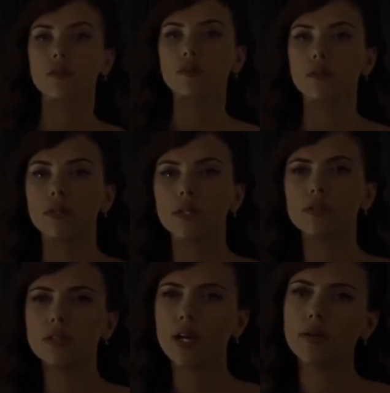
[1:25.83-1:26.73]
with such a
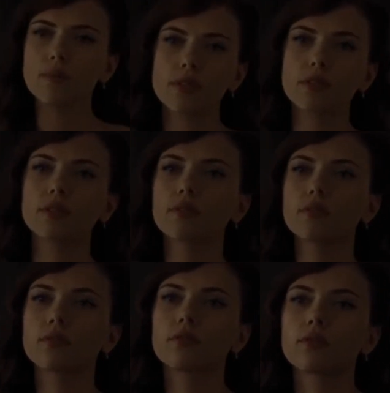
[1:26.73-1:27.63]
deep voice
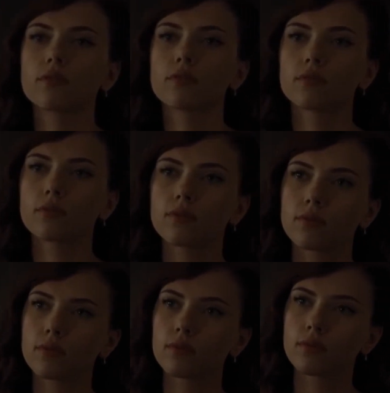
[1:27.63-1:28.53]
promoting their products.
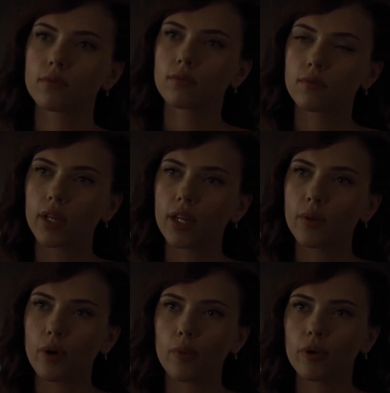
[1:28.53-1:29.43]

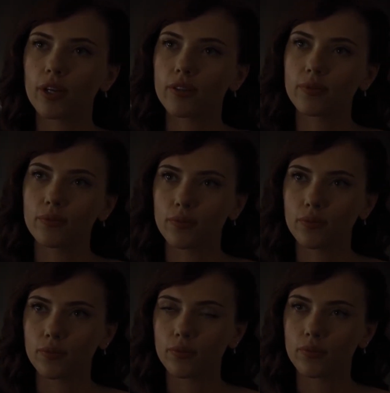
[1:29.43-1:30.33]
Scarlett didn't
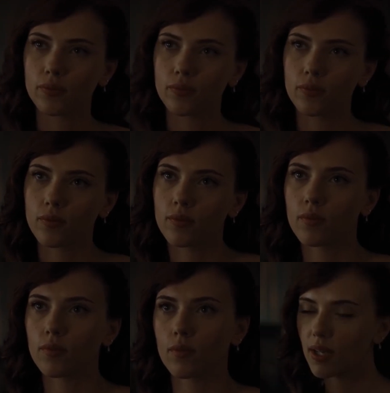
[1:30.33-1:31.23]
mind this,
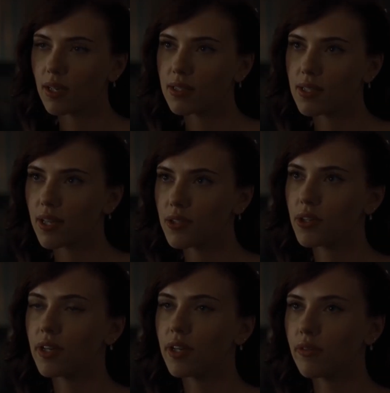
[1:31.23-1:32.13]
as she believed that
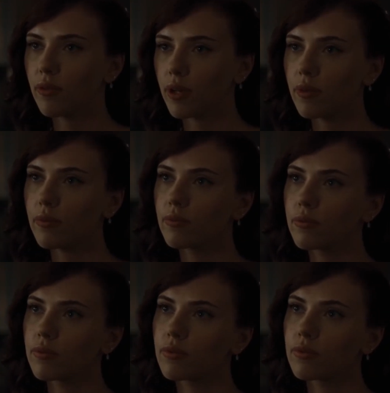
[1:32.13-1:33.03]
simply being cute
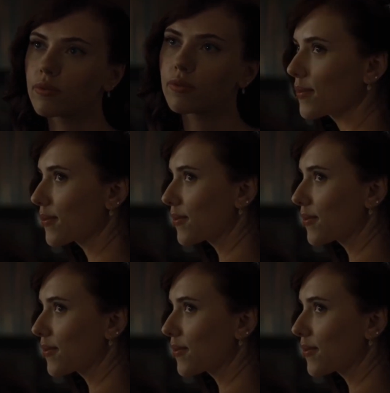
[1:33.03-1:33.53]
and smiling in